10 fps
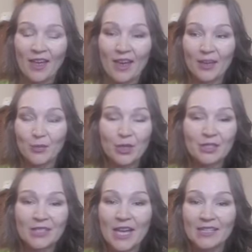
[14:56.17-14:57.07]
And we
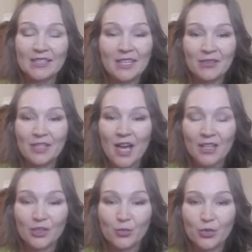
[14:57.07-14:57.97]
are not giving
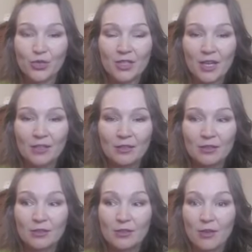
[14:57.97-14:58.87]

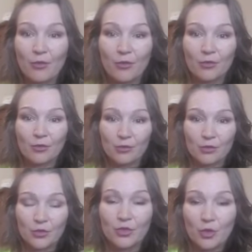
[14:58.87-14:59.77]
100%
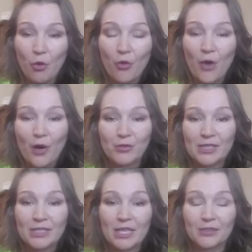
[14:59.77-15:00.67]
of
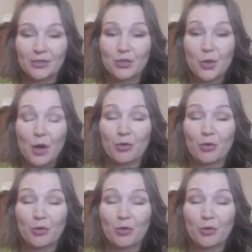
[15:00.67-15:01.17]
ourselves to